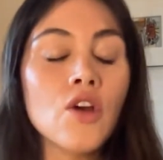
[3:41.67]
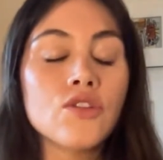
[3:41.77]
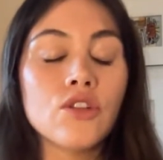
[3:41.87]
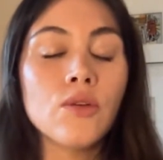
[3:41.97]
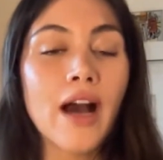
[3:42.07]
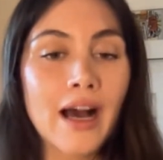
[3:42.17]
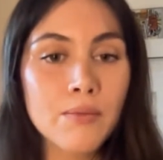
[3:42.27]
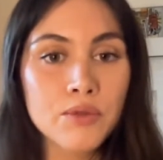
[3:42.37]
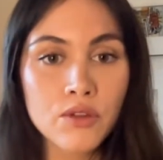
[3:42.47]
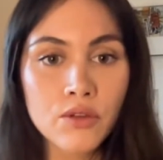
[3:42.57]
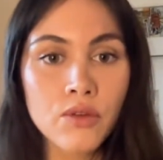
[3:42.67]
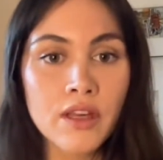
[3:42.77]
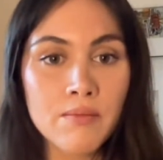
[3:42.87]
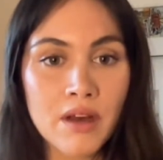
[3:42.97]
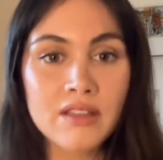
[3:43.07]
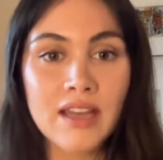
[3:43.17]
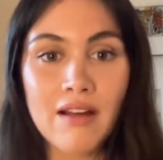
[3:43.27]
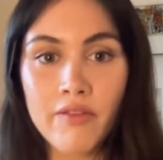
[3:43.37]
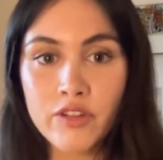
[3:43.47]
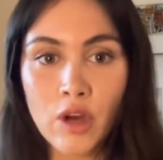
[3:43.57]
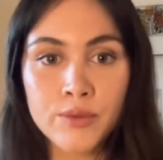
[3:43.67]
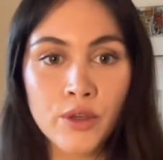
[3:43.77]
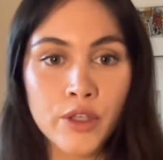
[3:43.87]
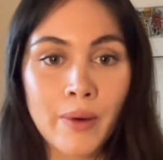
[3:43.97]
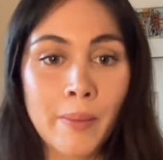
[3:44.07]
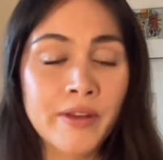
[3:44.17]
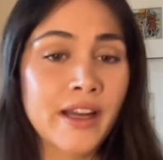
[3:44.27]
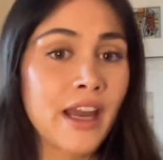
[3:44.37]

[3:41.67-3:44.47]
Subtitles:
So you absolutely must have this option on your website.